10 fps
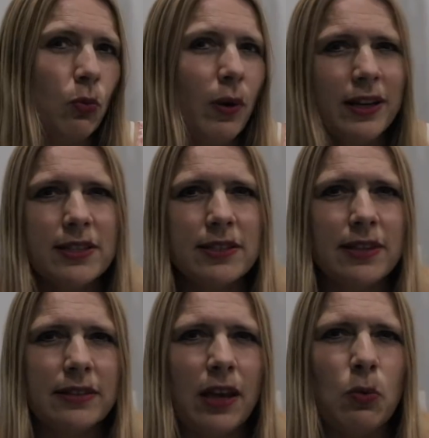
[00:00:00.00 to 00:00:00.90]
What is it
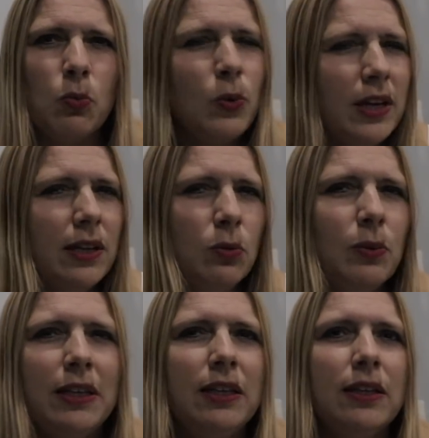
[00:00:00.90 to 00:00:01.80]
that I really,
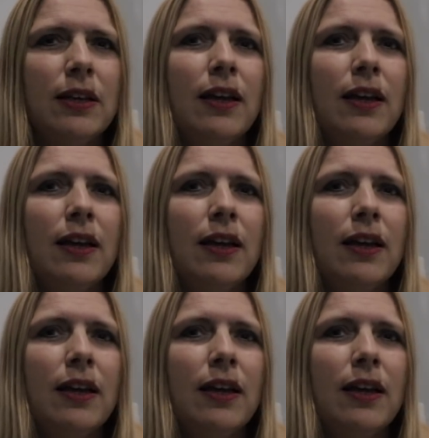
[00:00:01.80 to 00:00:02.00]
really